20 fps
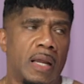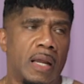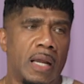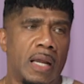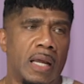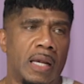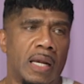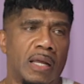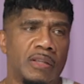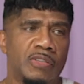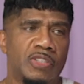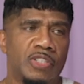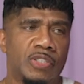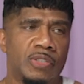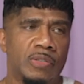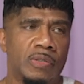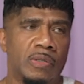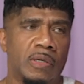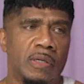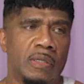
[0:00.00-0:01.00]
and I
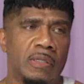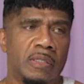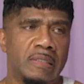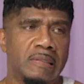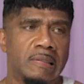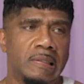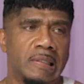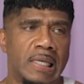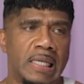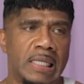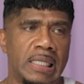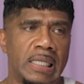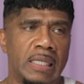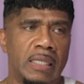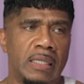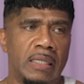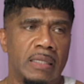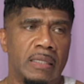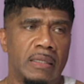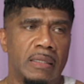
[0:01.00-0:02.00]
saw this
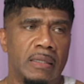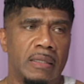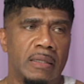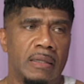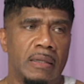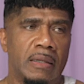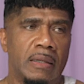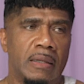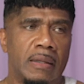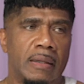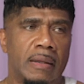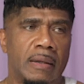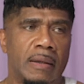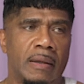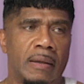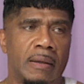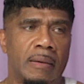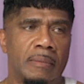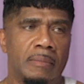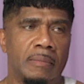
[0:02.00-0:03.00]
lady
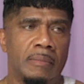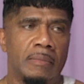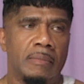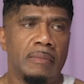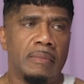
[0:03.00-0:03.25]
um,